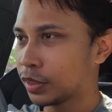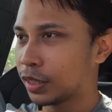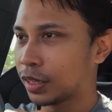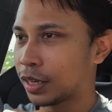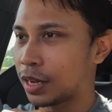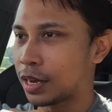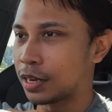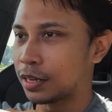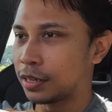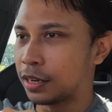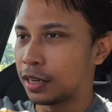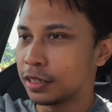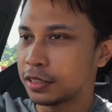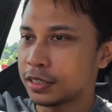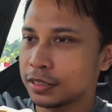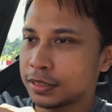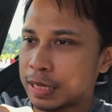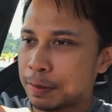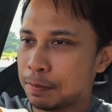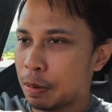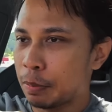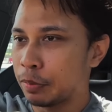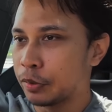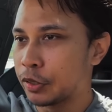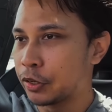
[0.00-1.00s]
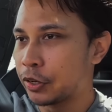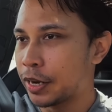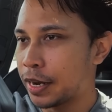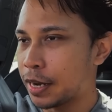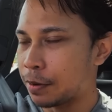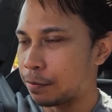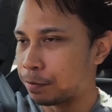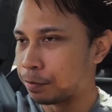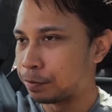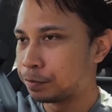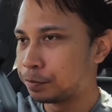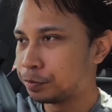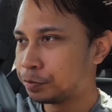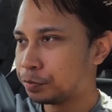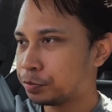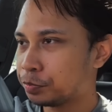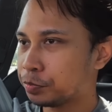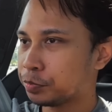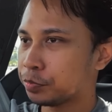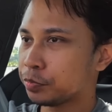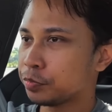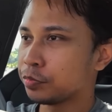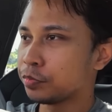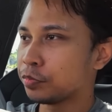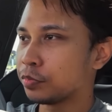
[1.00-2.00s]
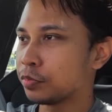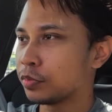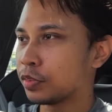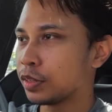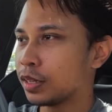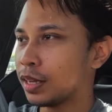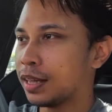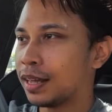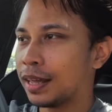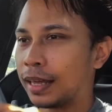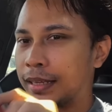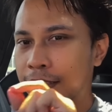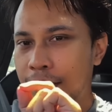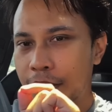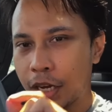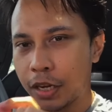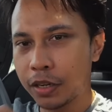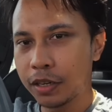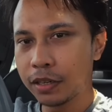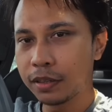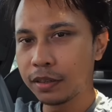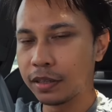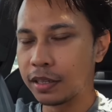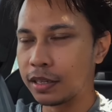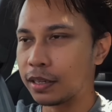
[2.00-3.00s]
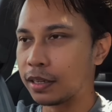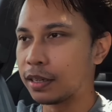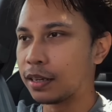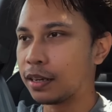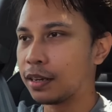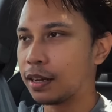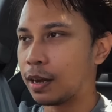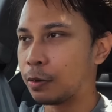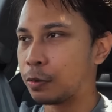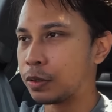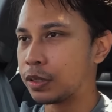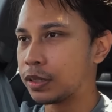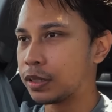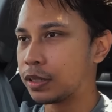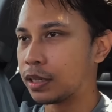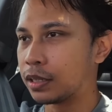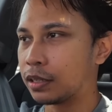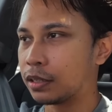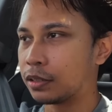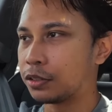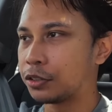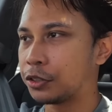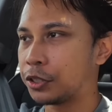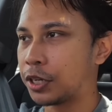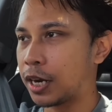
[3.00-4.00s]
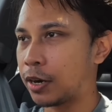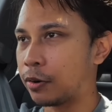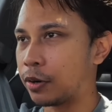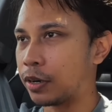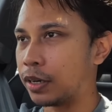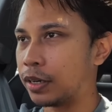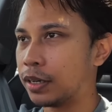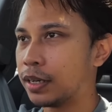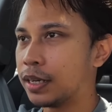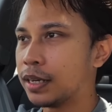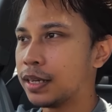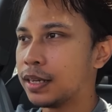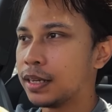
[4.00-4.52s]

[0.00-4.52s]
kind of like step up the game. And the other thing I would say to Chery